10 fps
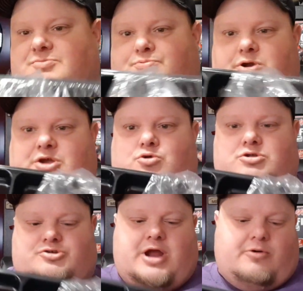pretty cool
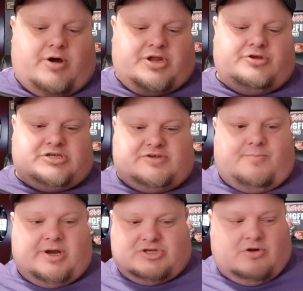tray. I wanted to use this for
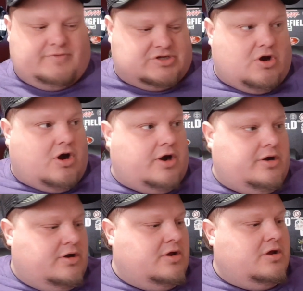my service cart.
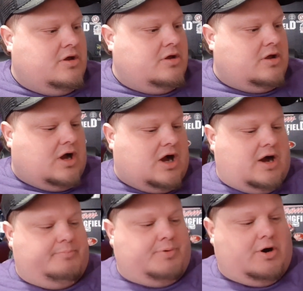
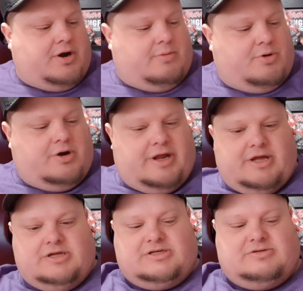Part number
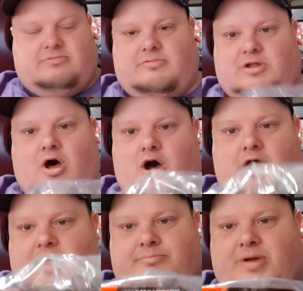is long and